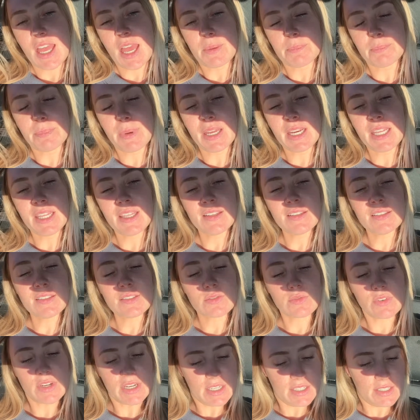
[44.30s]
At
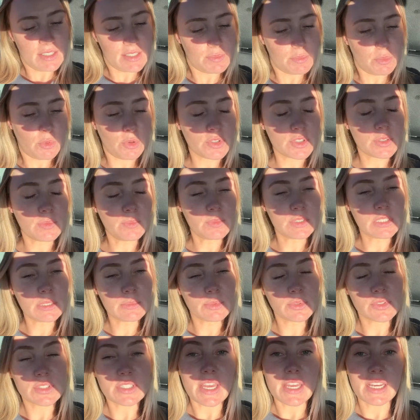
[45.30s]
Bunnings, Reese bought some
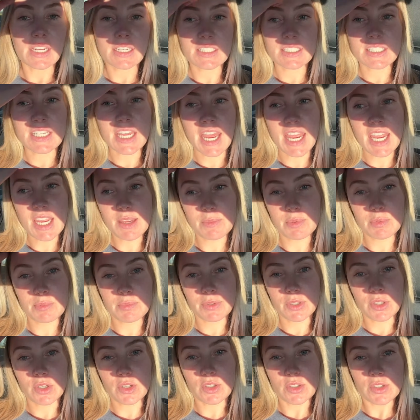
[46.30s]
double-sided tape
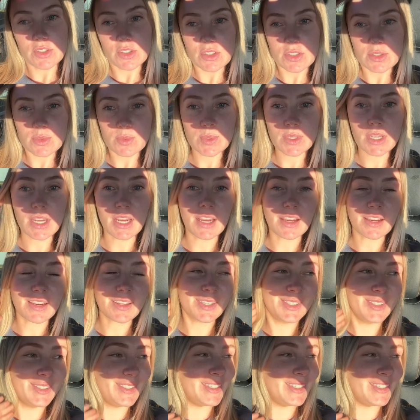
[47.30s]
because we are...